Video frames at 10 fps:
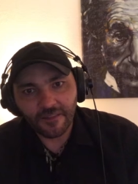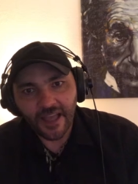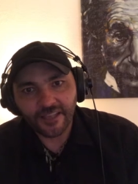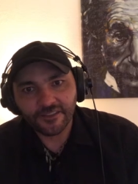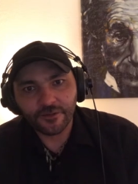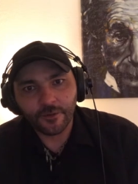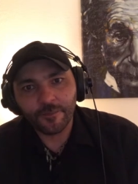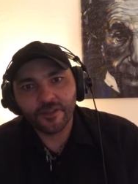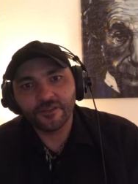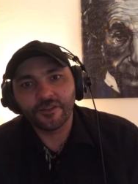lies to
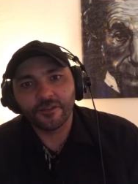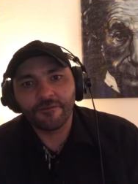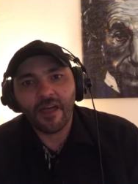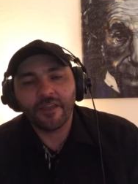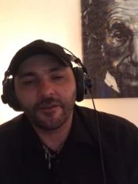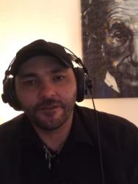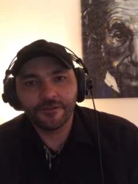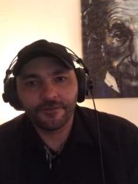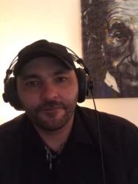appeal to your values.